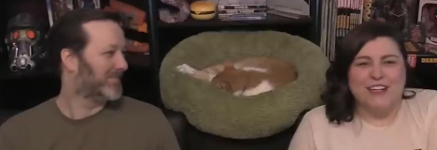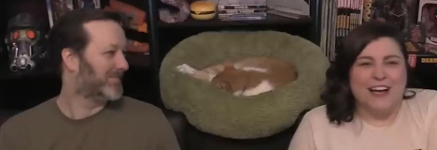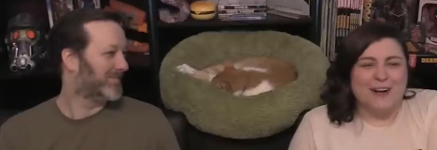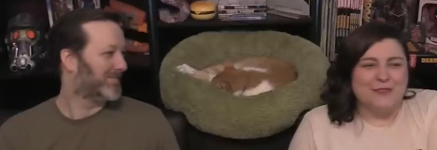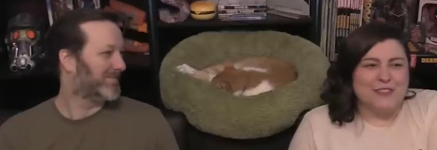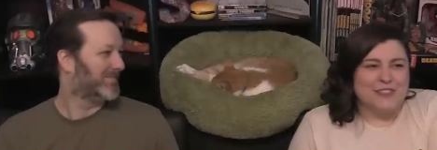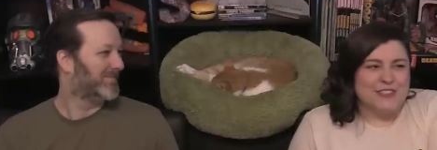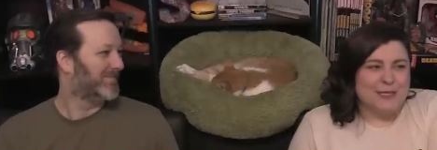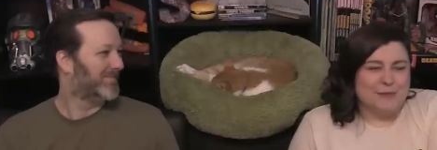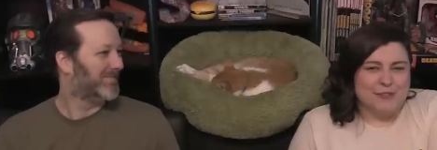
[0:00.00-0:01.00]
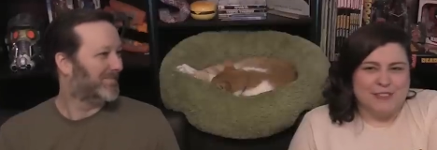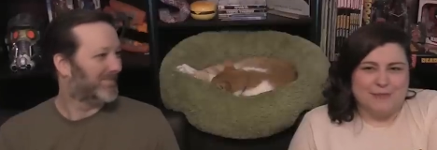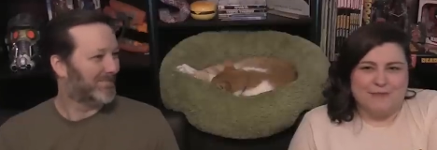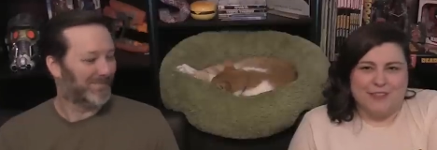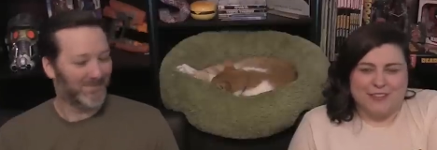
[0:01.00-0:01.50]
Speaker 1: I was double
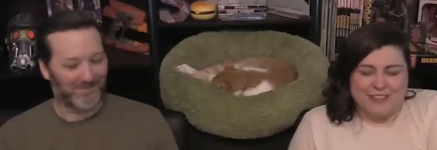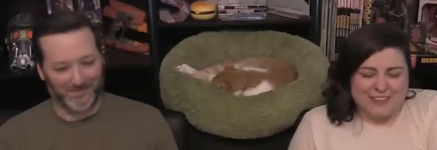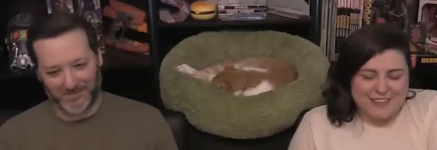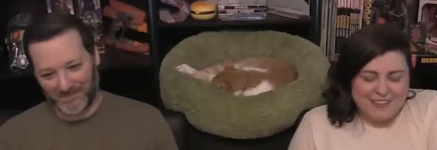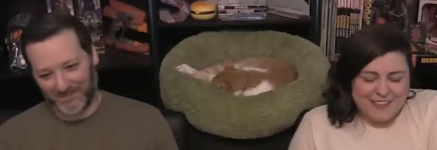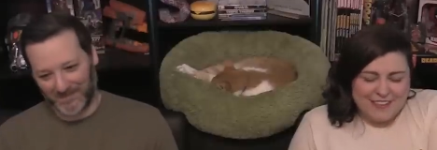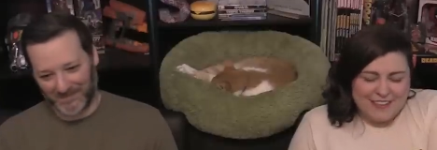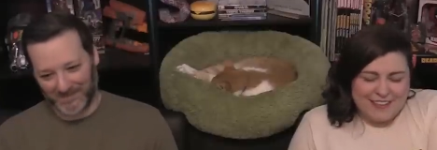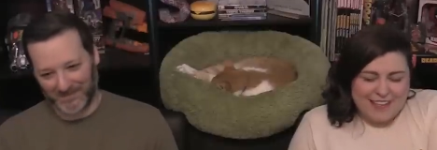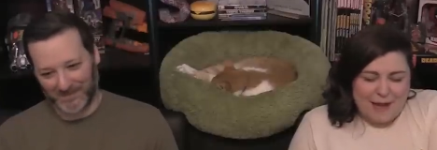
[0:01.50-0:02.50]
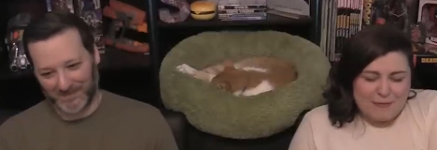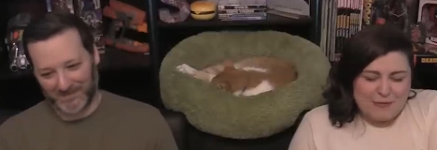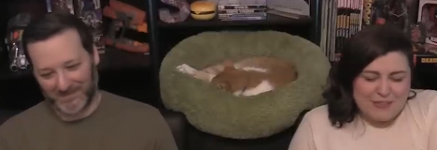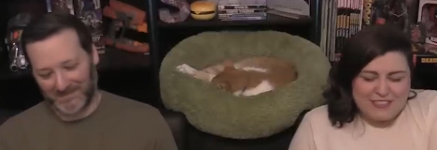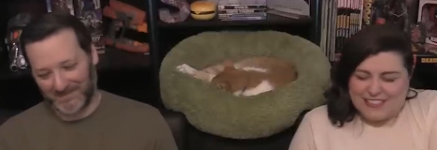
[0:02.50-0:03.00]
subverted. It got me
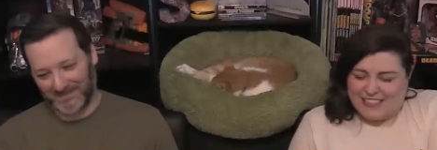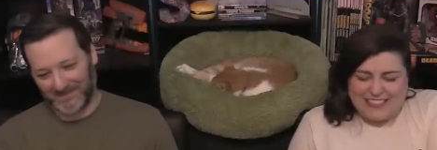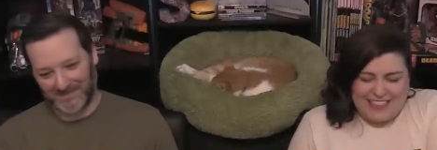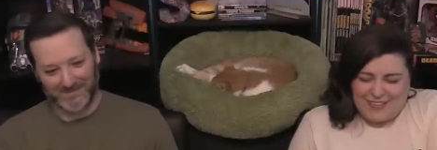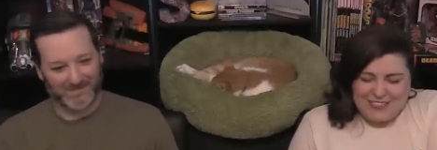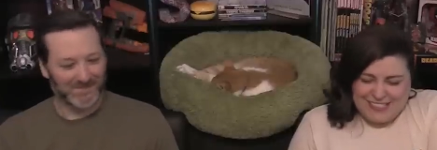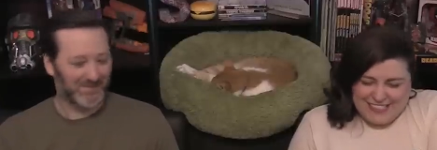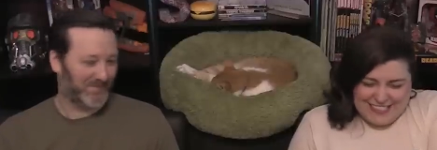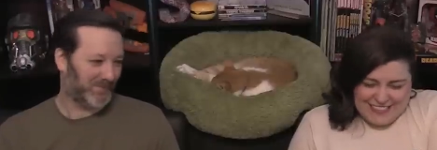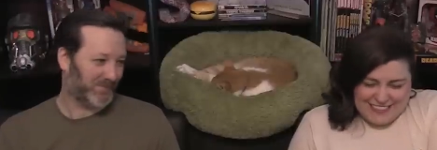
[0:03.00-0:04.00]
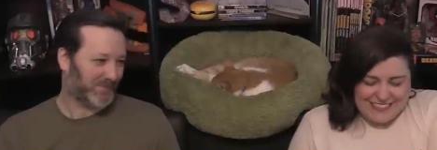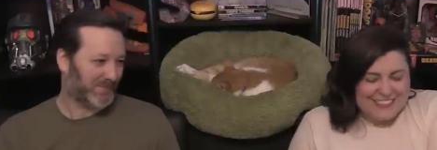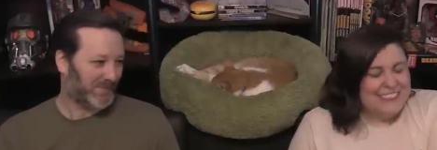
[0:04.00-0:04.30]
once and it got me again.